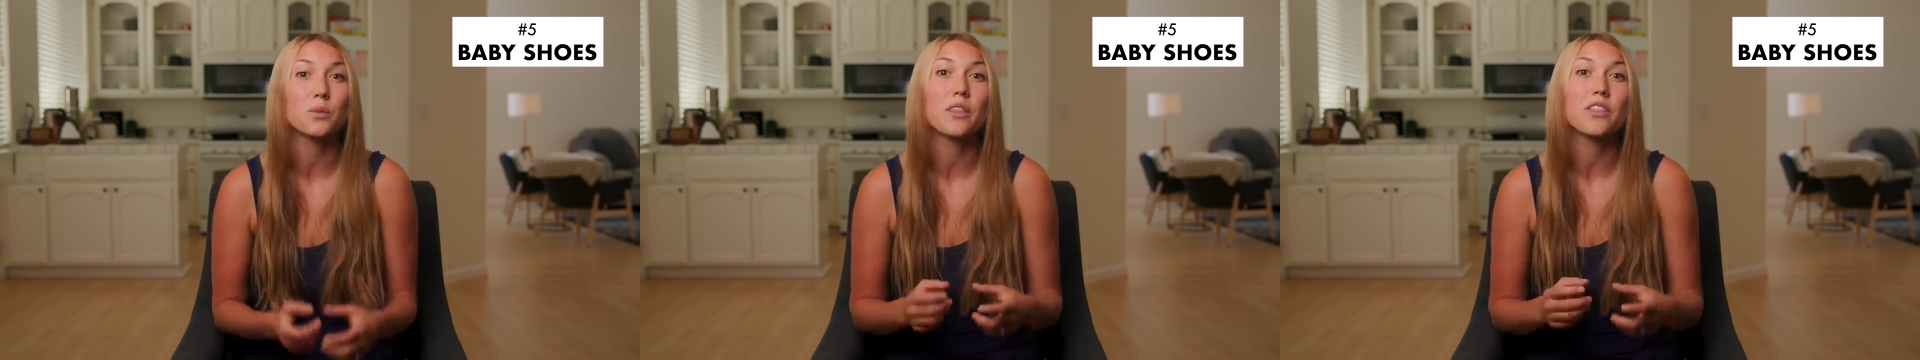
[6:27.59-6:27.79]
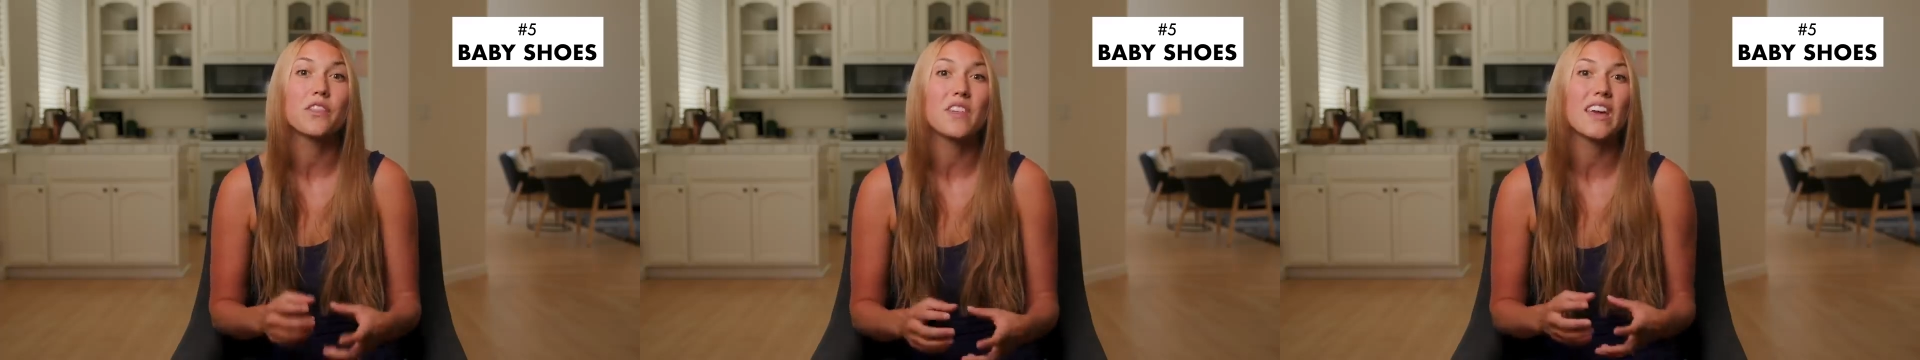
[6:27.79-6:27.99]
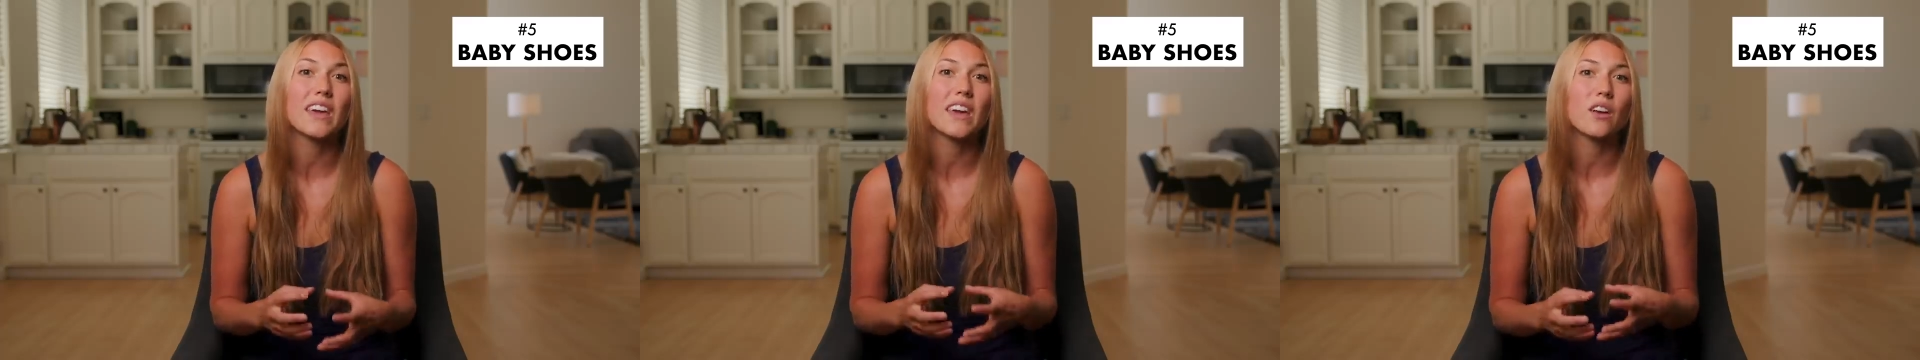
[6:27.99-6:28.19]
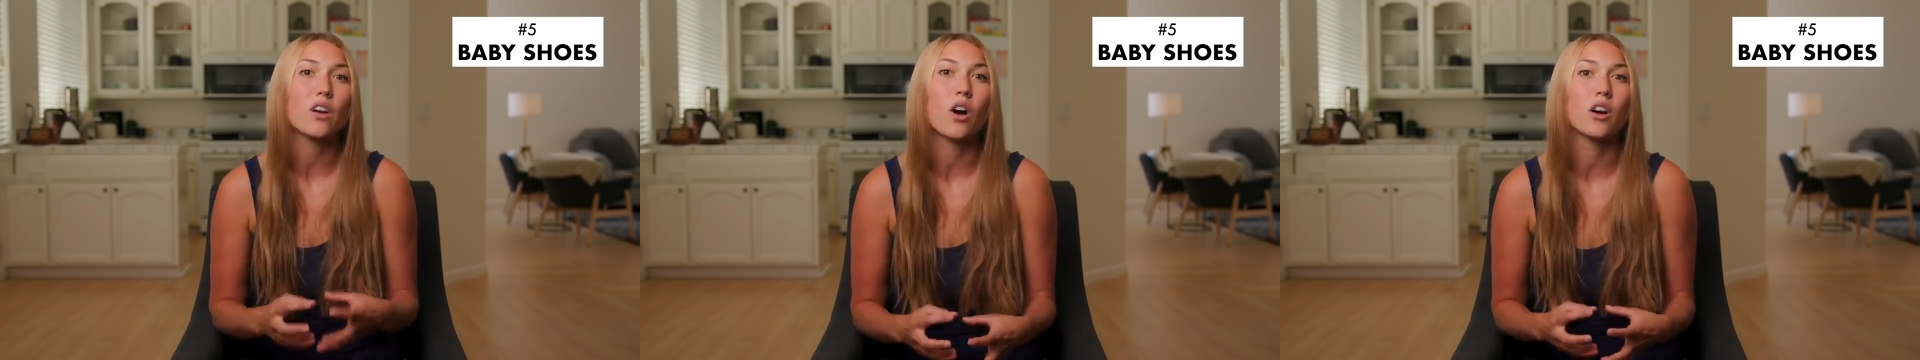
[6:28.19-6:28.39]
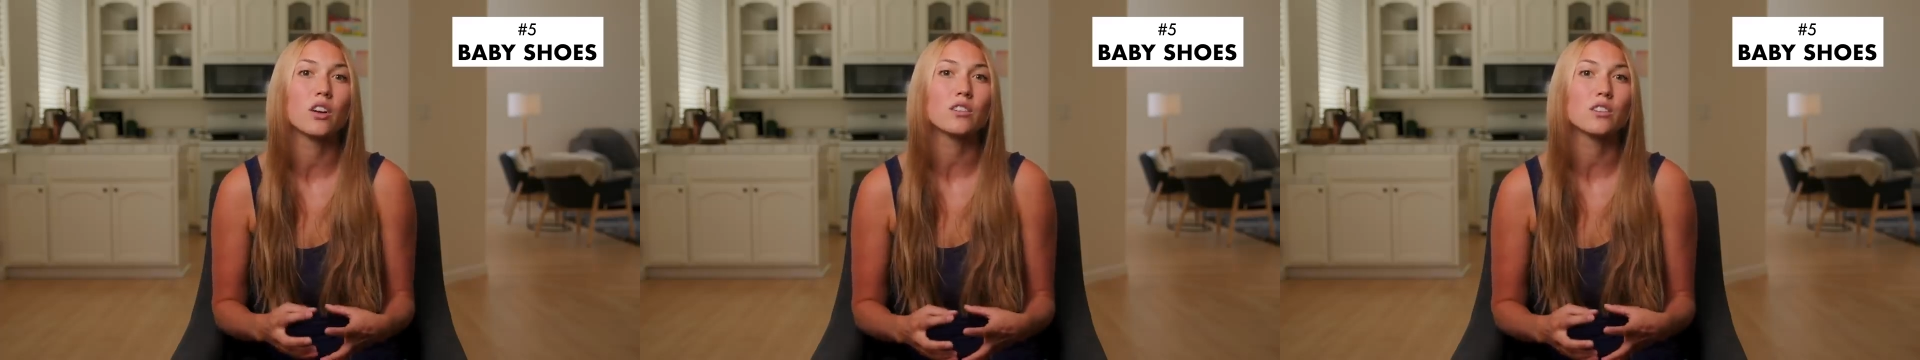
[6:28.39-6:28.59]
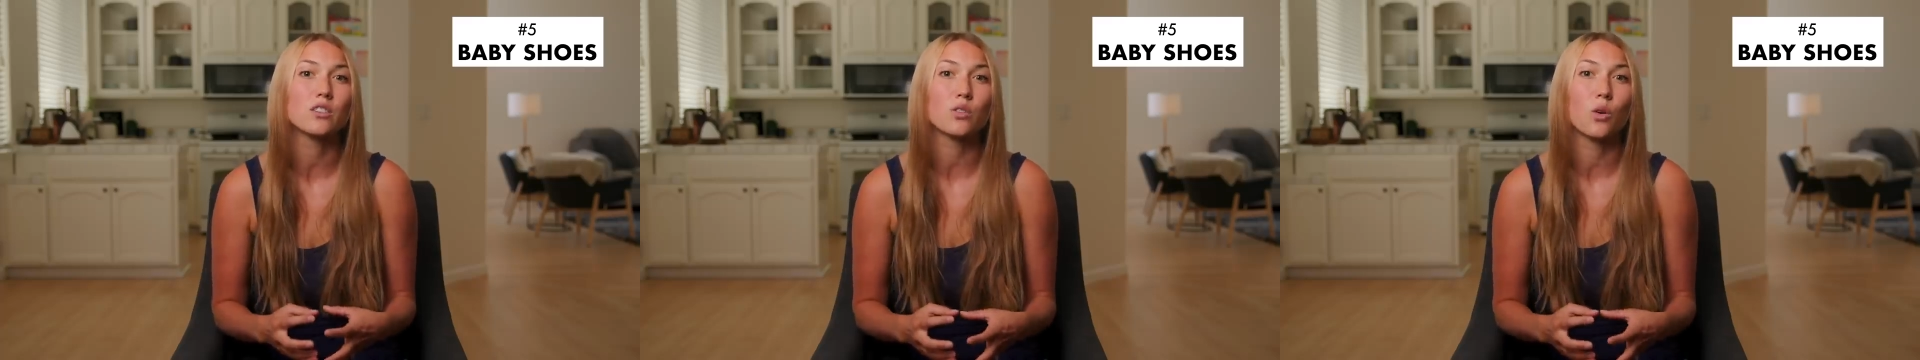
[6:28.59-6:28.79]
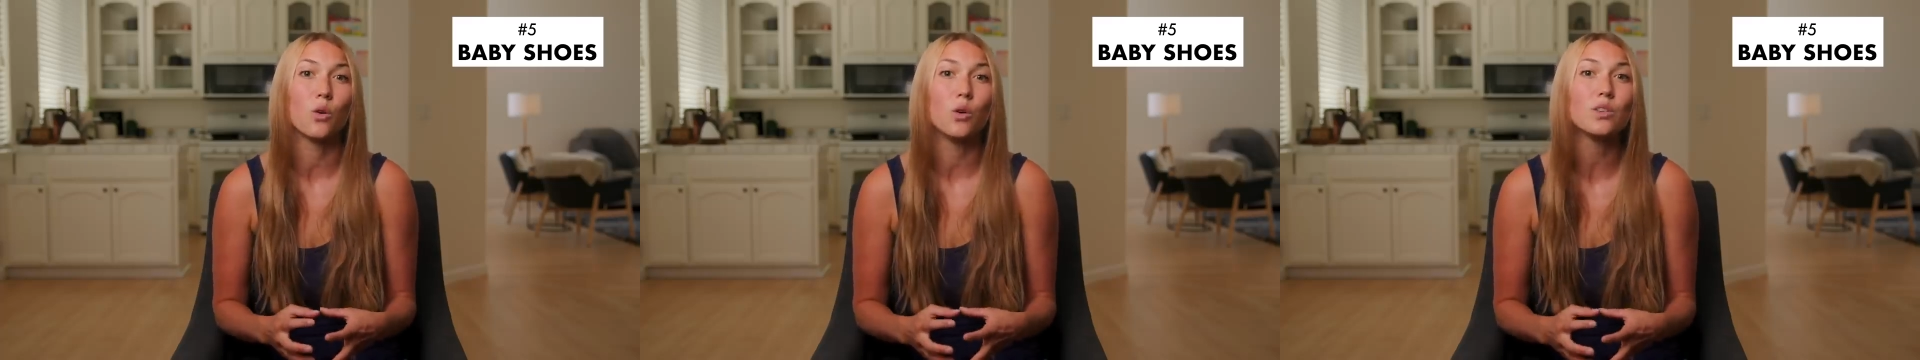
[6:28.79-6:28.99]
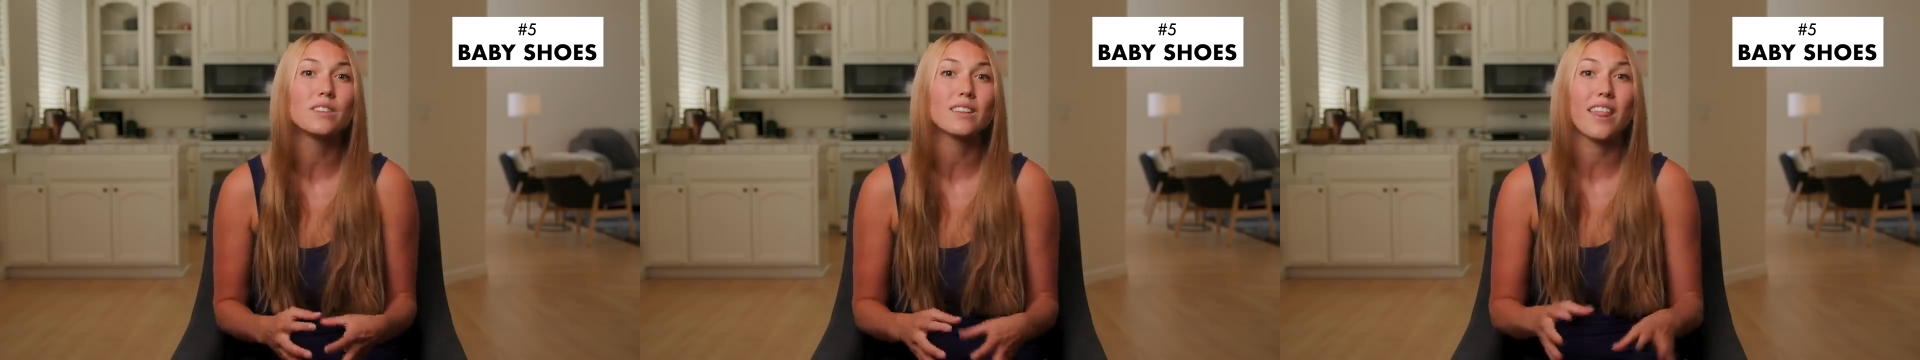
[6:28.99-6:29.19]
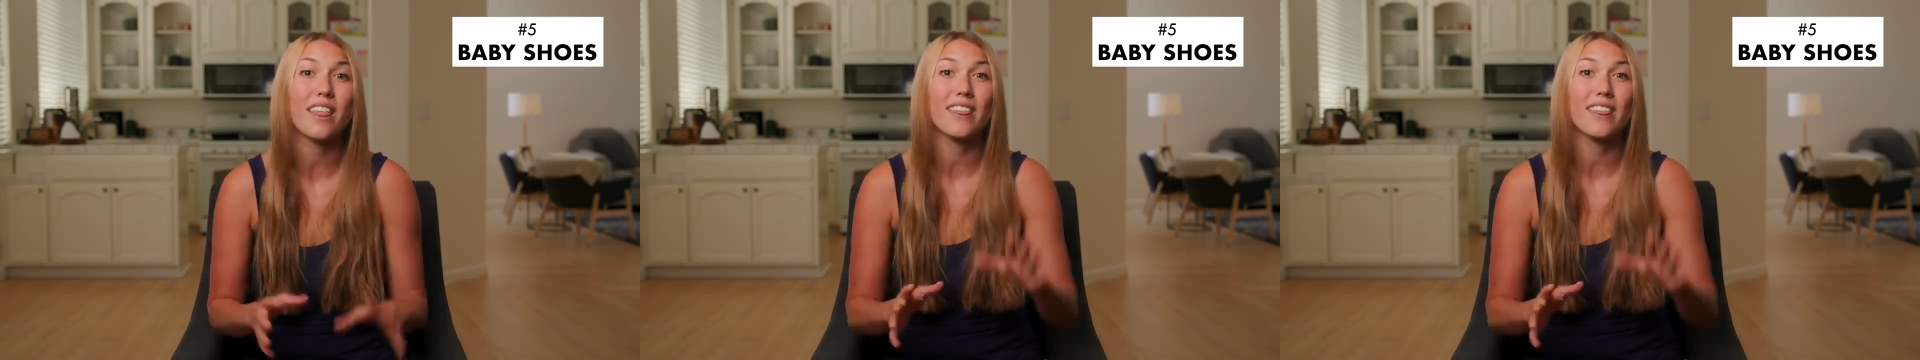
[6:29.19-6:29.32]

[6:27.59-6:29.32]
with thick and hard soles